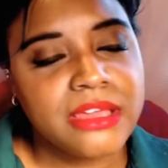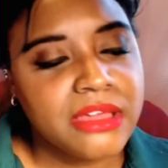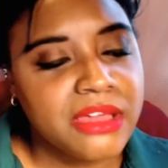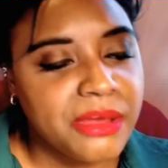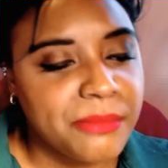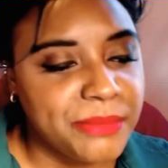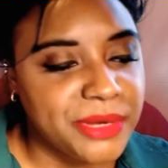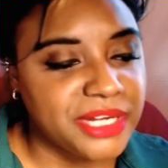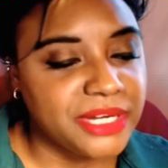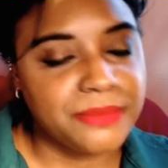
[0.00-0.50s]

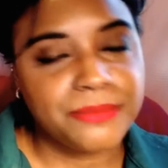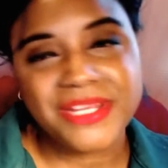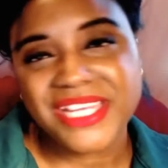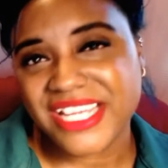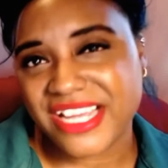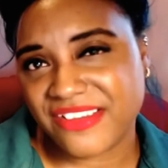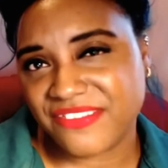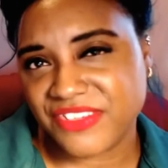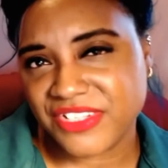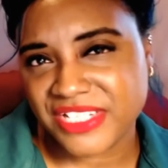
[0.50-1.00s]
But a week
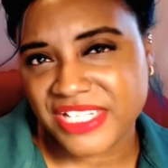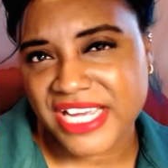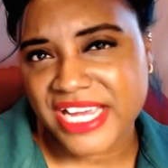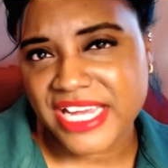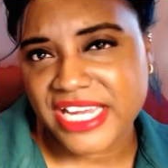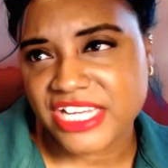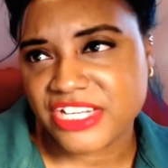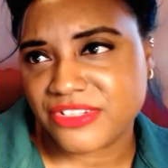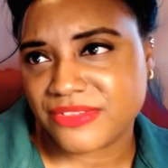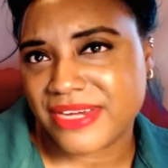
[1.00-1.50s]
after
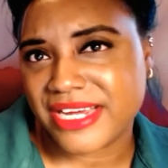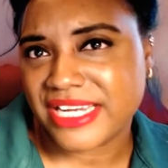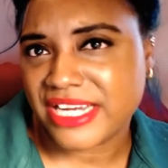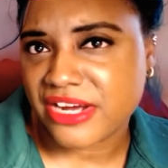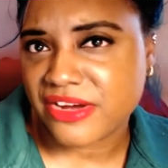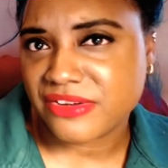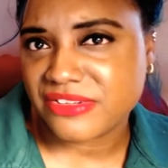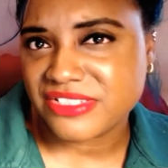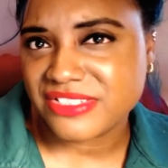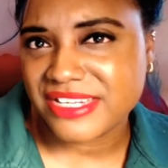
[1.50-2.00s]
that, it dried
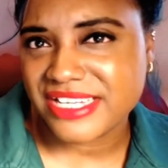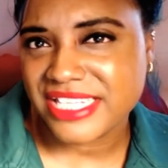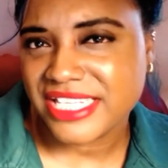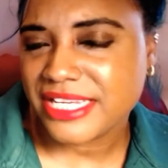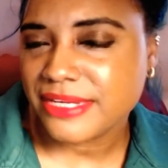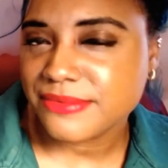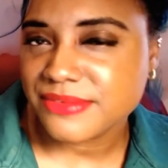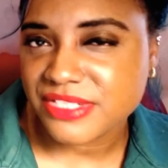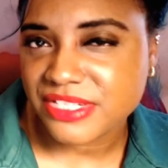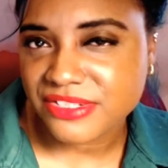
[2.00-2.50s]
out. So I
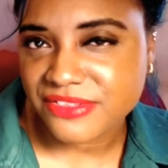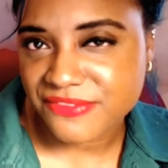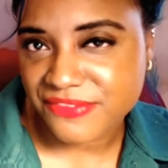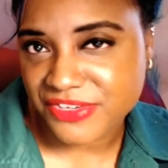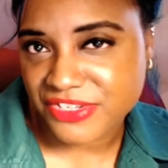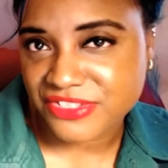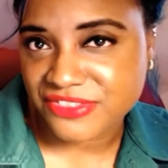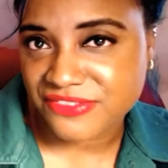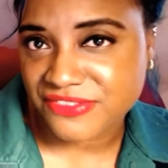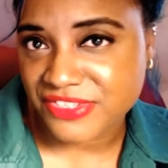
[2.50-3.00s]
think it was on the
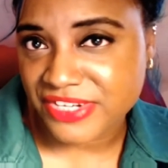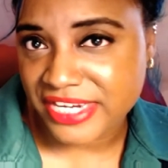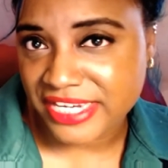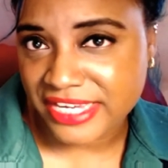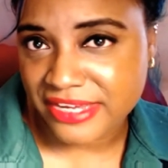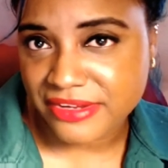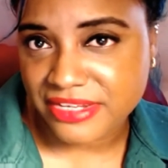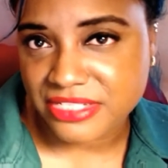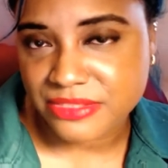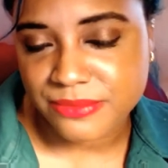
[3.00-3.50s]
verge of drying
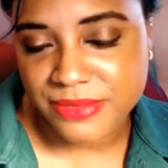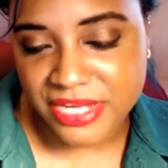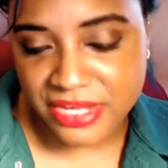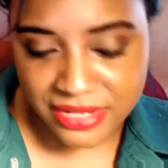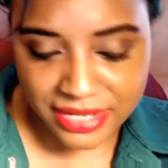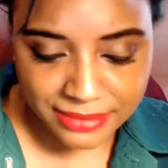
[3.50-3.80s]
out as well.